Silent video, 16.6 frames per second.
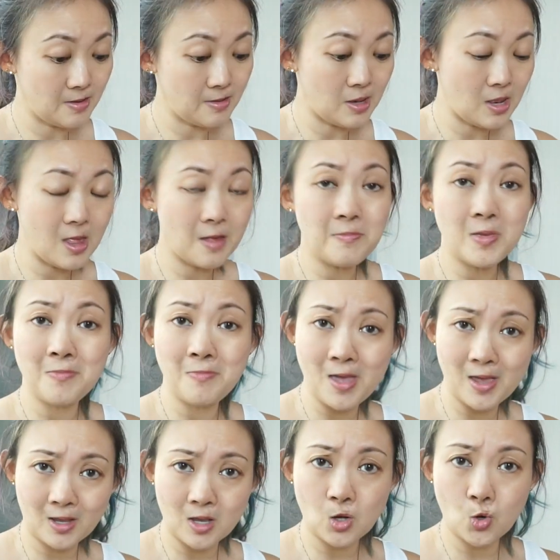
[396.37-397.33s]
Let me
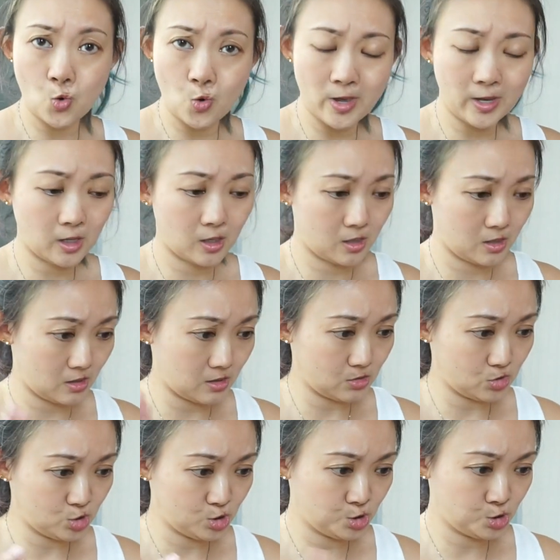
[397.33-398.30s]
make a quick
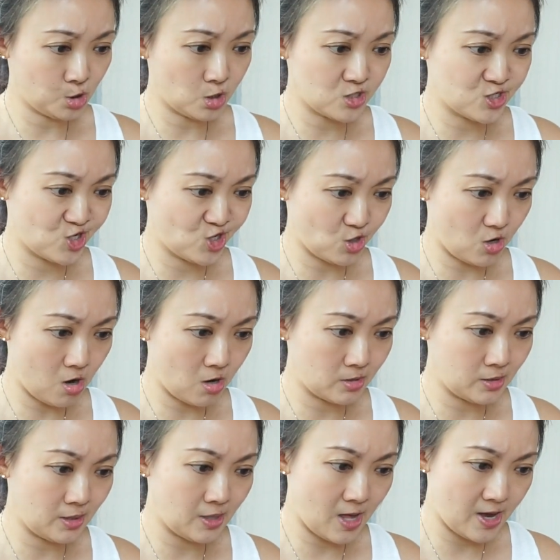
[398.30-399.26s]
search
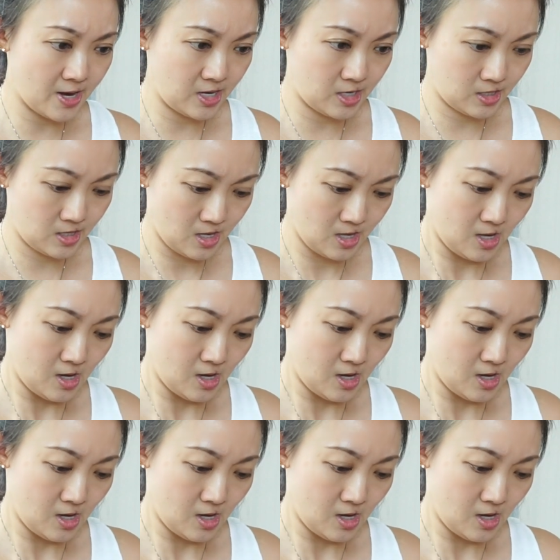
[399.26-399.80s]
online.